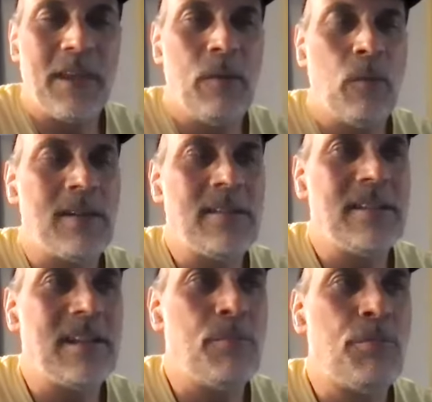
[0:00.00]
He
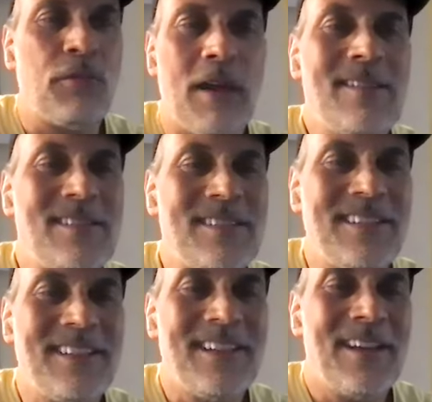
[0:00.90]
wasn't
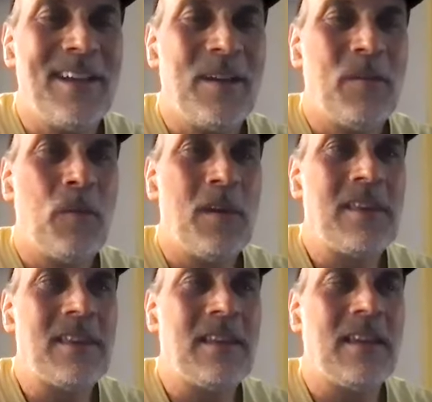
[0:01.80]
impressed
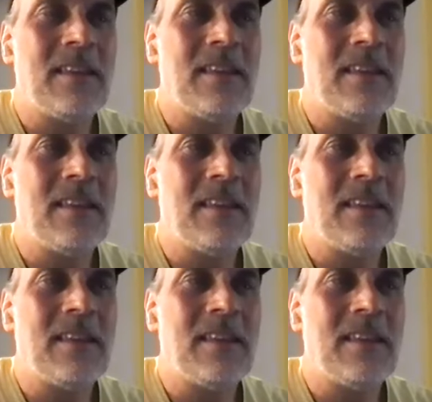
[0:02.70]
with